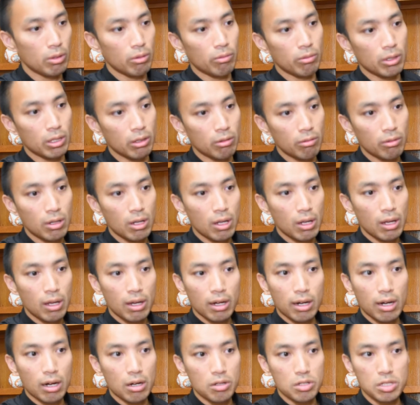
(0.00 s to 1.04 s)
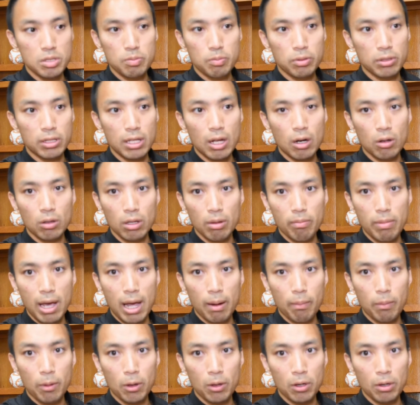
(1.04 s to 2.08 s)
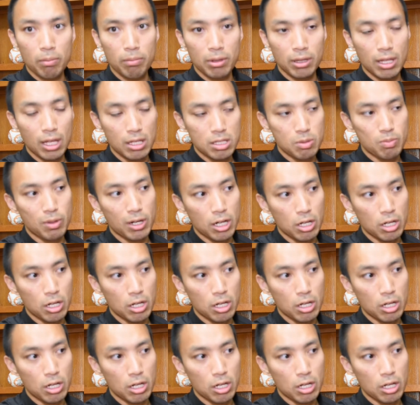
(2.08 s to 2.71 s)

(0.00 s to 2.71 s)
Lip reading: we kind of just put that on the back burner, but that's been